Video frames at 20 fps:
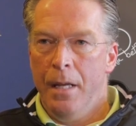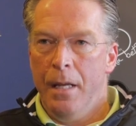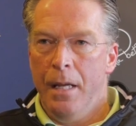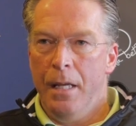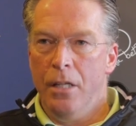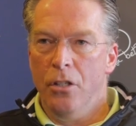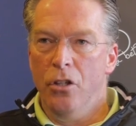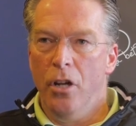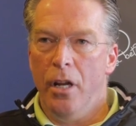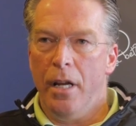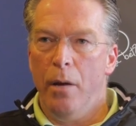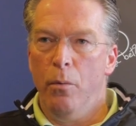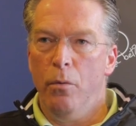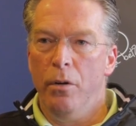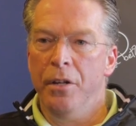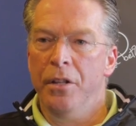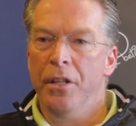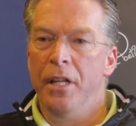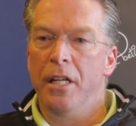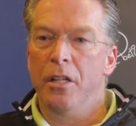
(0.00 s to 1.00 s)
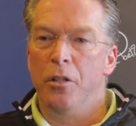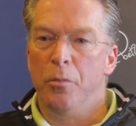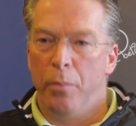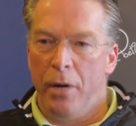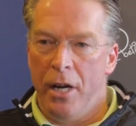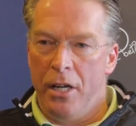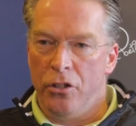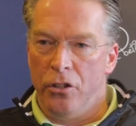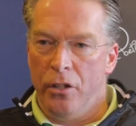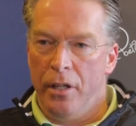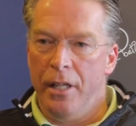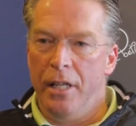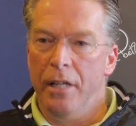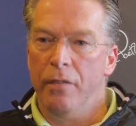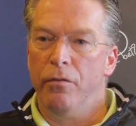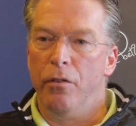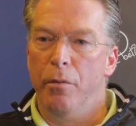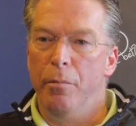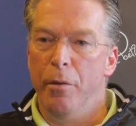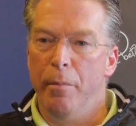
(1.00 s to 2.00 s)
He's not. I wouldn't think it's pressure. I
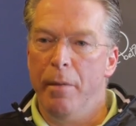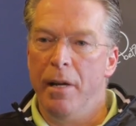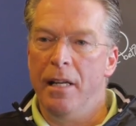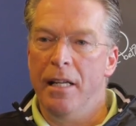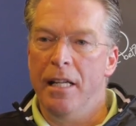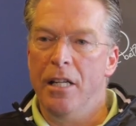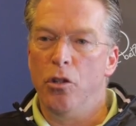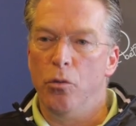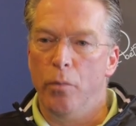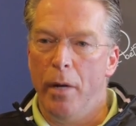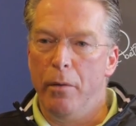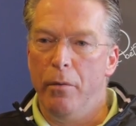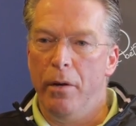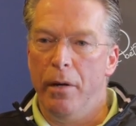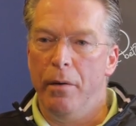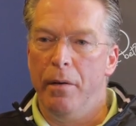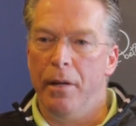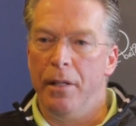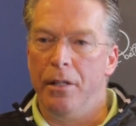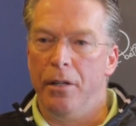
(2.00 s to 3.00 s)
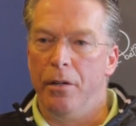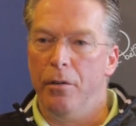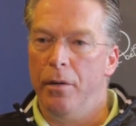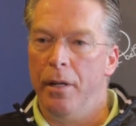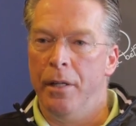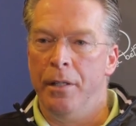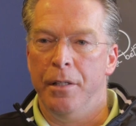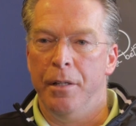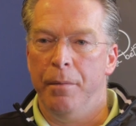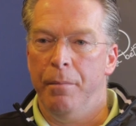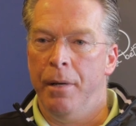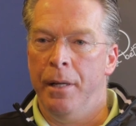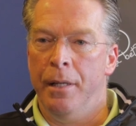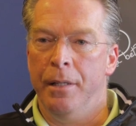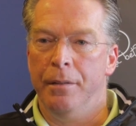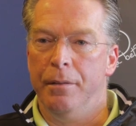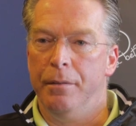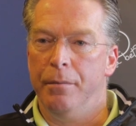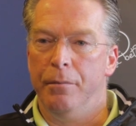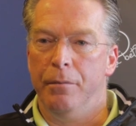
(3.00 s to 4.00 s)
think from the Middle East swing when he went there and